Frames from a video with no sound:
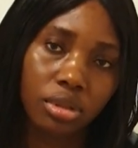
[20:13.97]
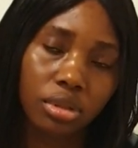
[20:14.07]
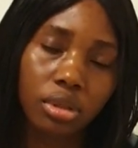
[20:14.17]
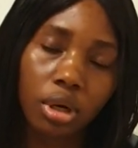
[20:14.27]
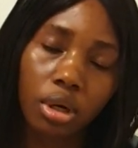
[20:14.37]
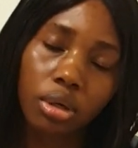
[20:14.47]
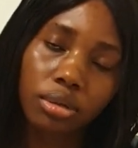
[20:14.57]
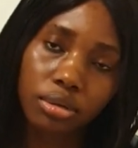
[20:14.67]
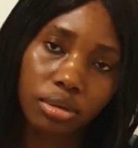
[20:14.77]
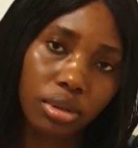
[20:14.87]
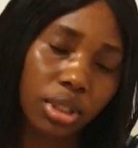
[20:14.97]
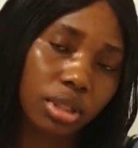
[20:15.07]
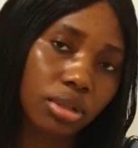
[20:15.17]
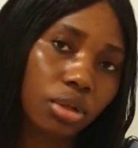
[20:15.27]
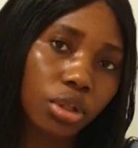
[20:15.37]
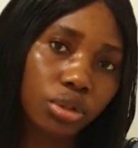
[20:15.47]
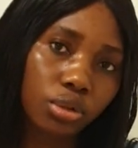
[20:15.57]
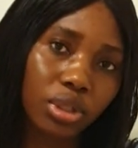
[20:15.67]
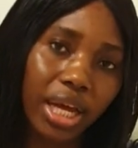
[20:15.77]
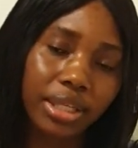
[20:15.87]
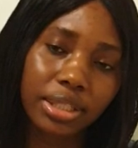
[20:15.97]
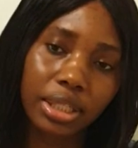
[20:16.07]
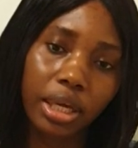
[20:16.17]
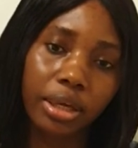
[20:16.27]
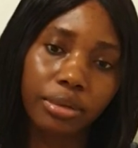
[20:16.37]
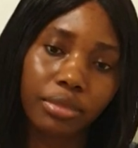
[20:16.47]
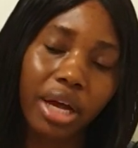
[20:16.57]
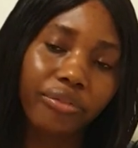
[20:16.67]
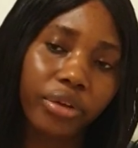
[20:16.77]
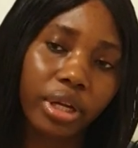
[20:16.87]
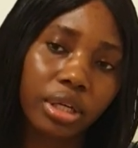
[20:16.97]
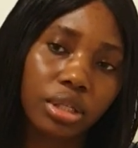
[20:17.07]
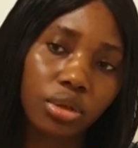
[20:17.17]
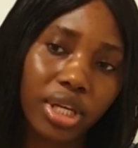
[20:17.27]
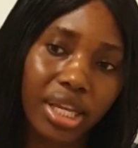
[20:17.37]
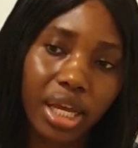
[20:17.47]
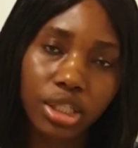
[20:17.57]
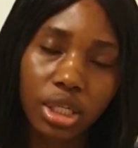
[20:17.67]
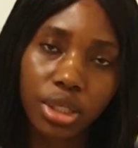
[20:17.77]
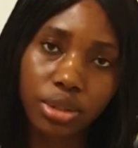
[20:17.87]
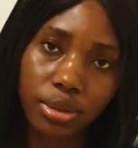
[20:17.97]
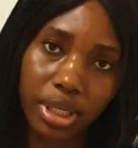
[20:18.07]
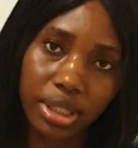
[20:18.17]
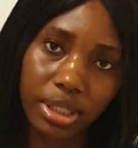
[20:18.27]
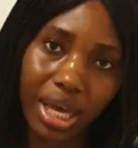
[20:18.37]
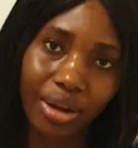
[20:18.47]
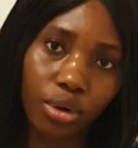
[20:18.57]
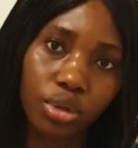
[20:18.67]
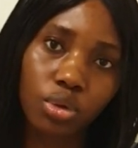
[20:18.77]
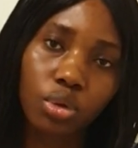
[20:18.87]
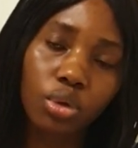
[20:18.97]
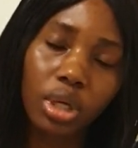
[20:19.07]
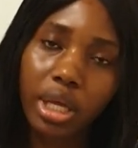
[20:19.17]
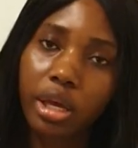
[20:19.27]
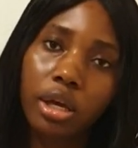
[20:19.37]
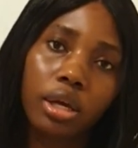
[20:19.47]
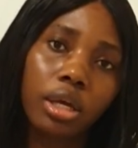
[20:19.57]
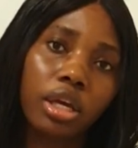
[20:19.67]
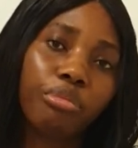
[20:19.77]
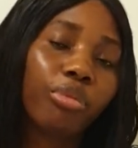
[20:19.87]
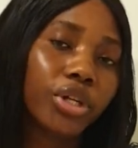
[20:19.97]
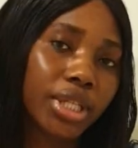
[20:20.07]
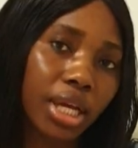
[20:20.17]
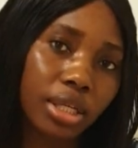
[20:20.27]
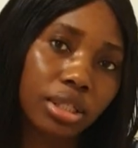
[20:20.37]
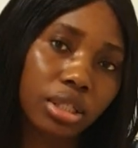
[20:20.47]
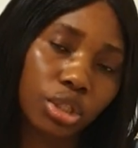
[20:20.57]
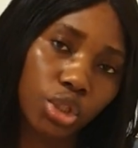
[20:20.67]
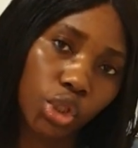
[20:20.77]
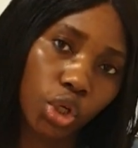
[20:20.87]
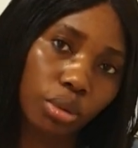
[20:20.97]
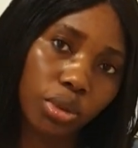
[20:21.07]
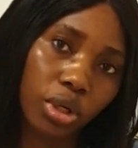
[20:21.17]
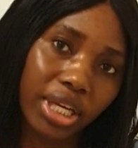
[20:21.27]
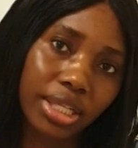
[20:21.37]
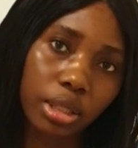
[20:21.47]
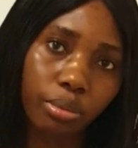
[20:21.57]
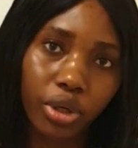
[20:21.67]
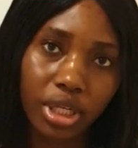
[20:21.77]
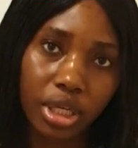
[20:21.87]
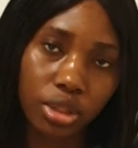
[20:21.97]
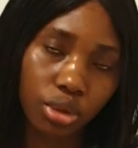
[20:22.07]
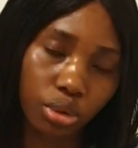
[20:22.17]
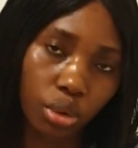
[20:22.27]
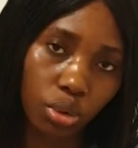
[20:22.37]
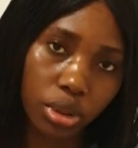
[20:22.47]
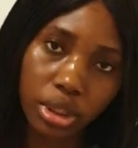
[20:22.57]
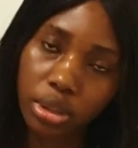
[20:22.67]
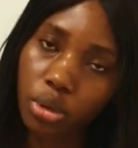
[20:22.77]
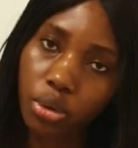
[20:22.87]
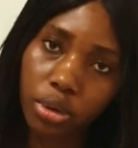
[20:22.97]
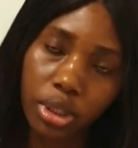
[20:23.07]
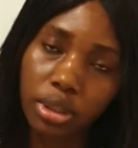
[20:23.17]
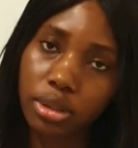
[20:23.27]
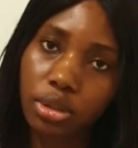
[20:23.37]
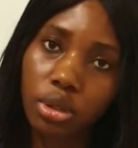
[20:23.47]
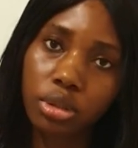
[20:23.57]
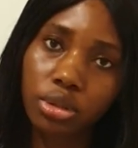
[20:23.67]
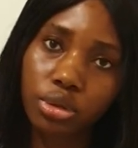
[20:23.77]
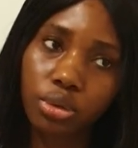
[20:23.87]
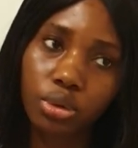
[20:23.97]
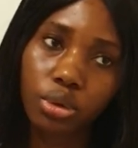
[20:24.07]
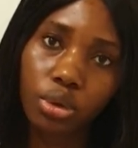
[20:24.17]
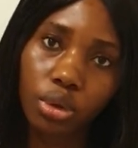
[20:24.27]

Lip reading: So it is not true that Africans or international students cannot do important jobs or get important roles. No, it is not true.